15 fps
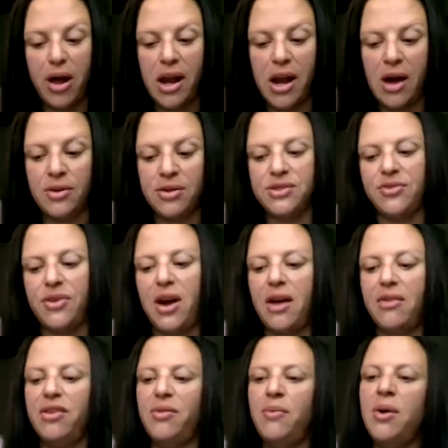and now it's for
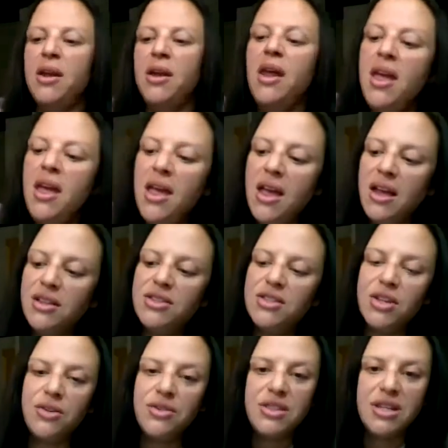everyone. And
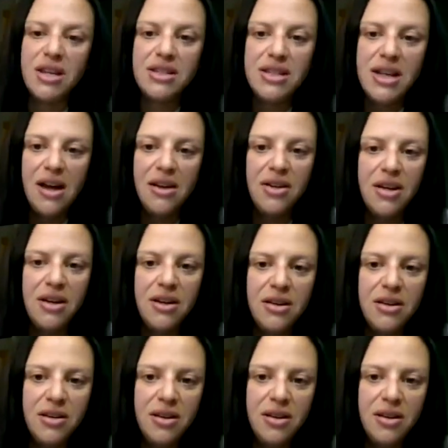so it's like down here,